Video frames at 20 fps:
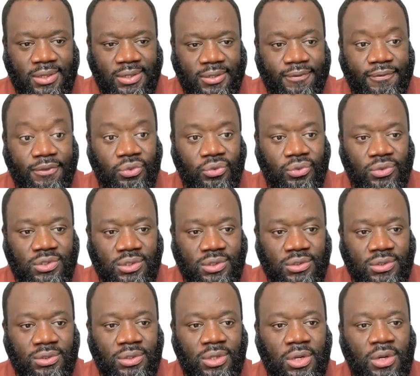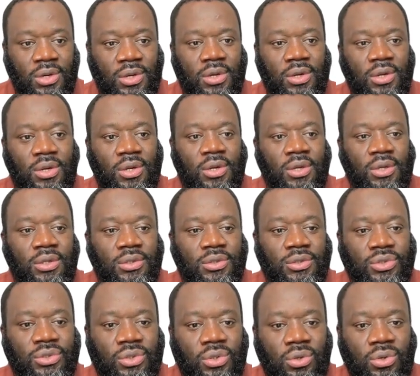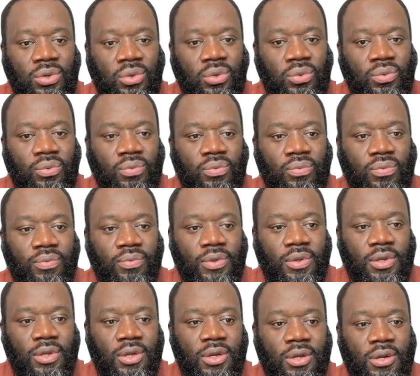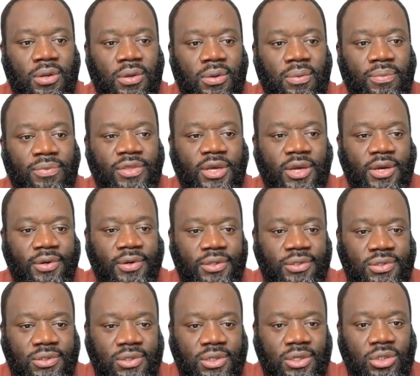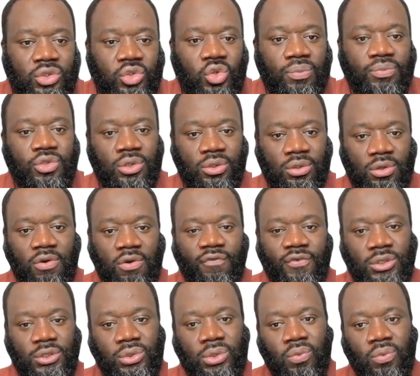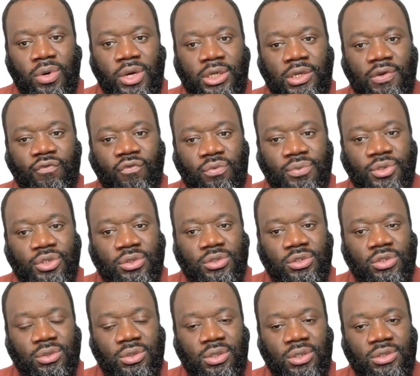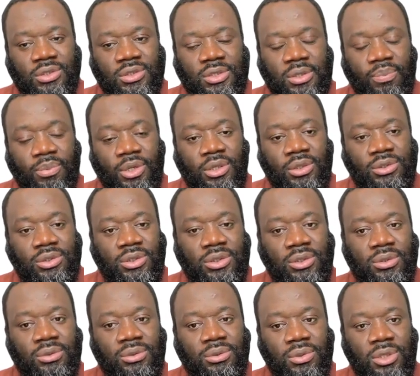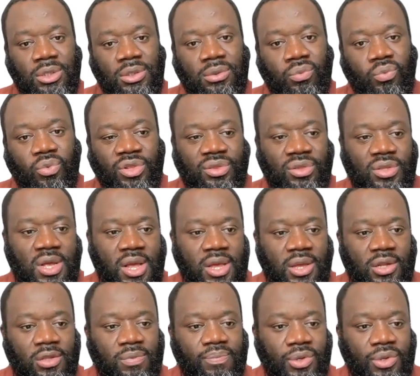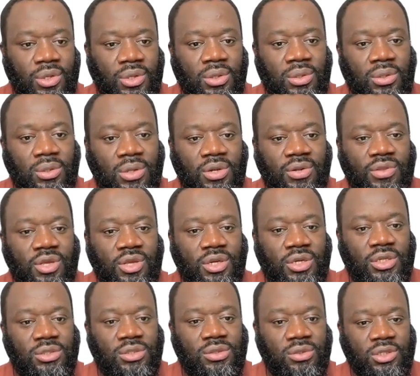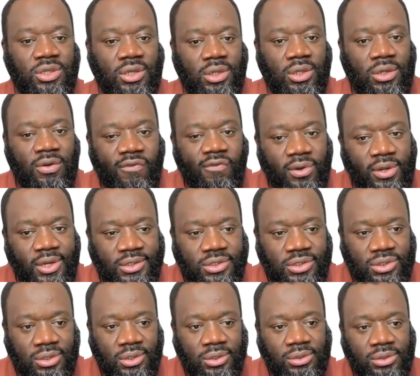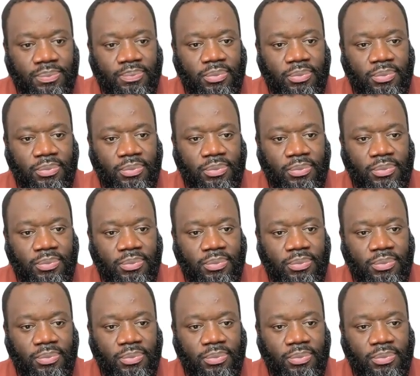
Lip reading: users. So there is an assumption of network-wide information stability with the ILP, and then it's not ideal for large-scale